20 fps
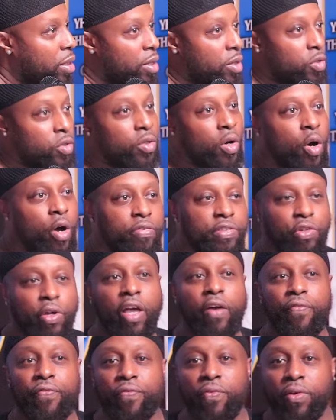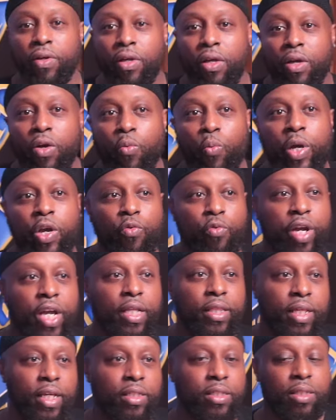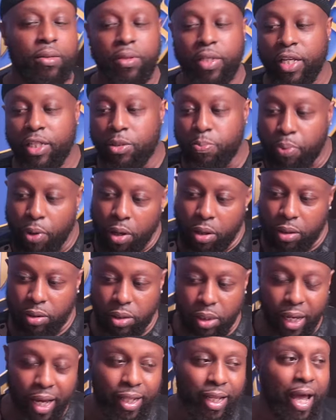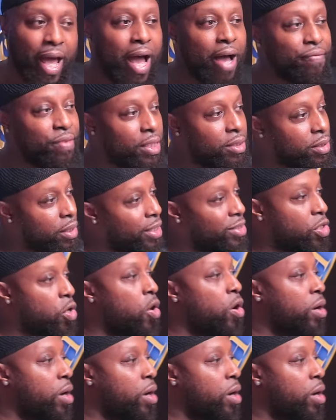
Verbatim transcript: You know, if if we read these these books and they have these things called